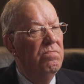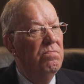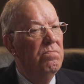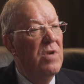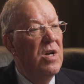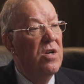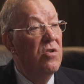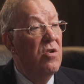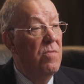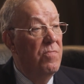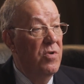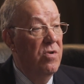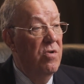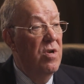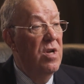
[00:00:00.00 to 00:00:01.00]
make an
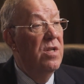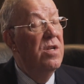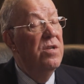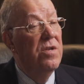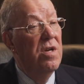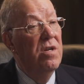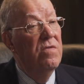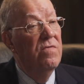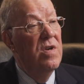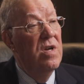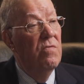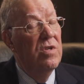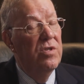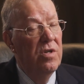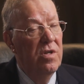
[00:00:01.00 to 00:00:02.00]
opportunity and then take
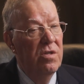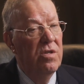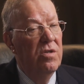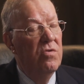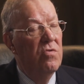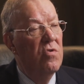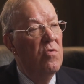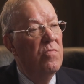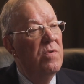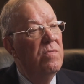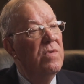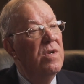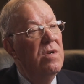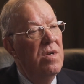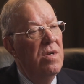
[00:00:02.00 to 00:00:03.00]
advantage. Once I get the door
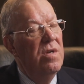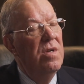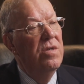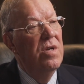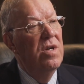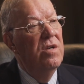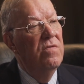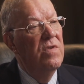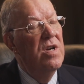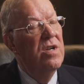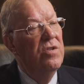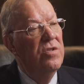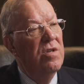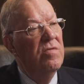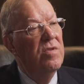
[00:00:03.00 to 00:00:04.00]
open, take
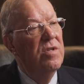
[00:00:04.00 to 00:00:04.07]
advantage of